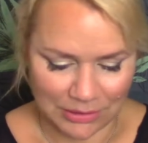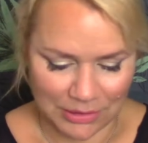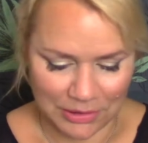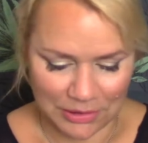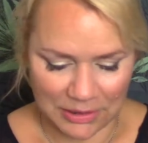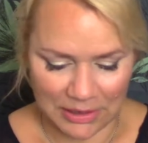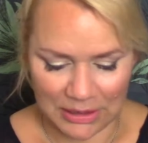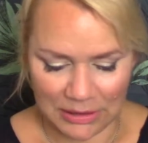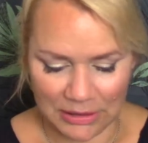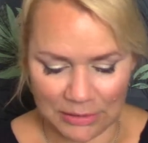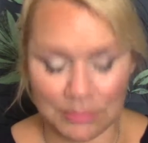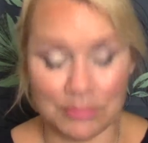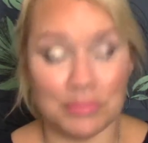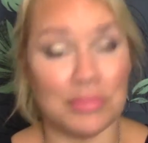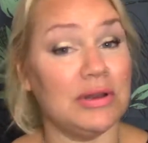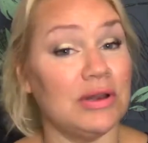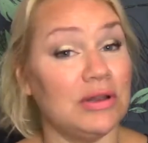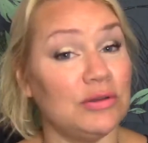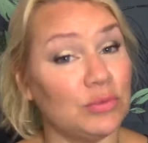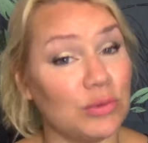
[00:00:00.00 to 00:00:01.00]
thing,
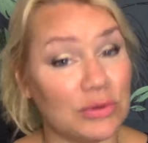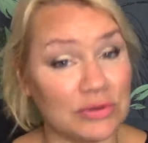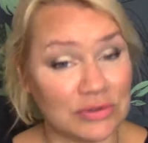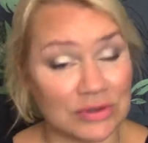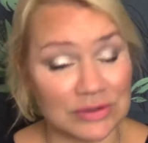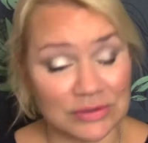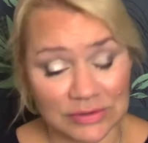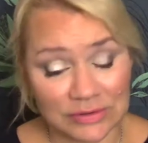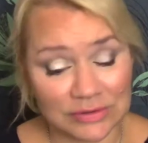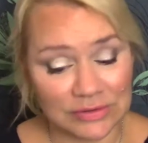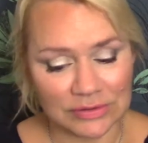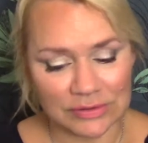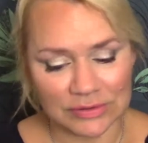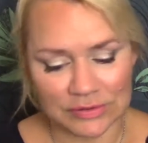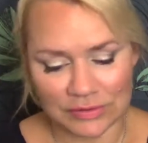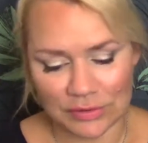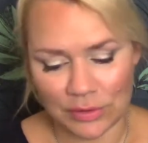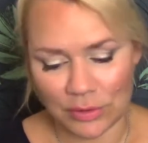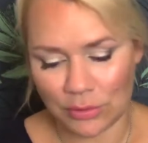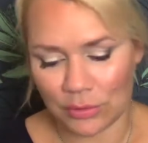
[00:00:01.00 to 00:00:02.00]
but it wasn't,
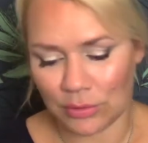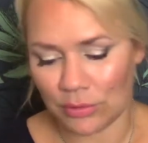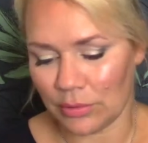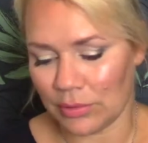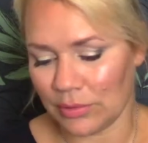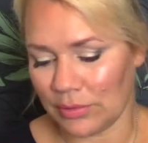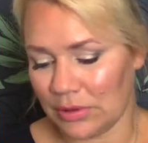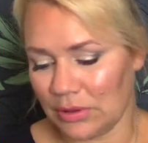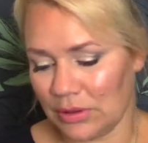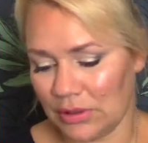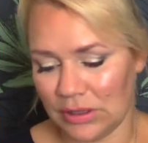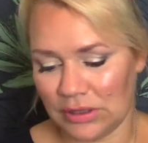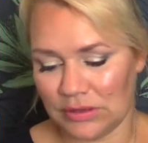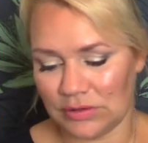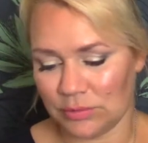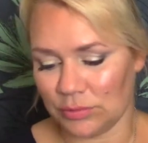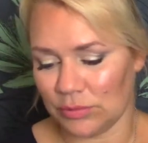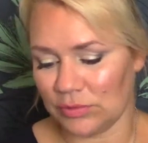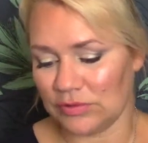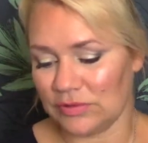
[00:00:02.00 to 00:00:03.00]
so
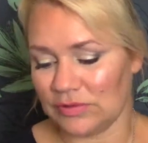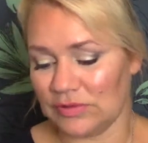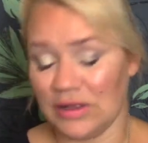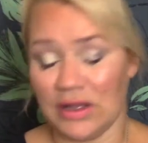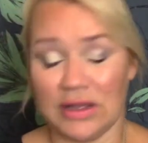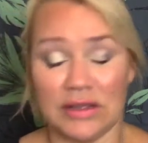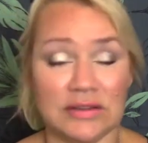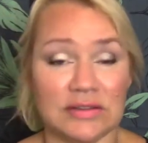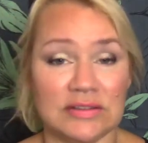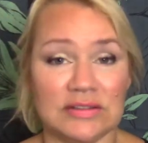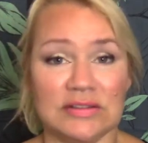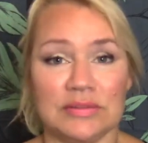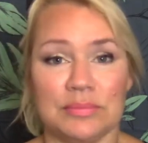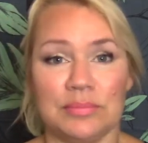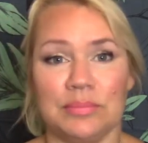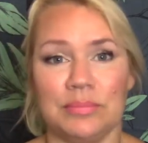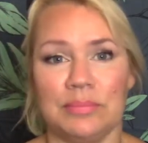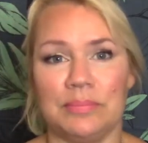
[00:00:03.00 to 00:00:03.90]
it was nice,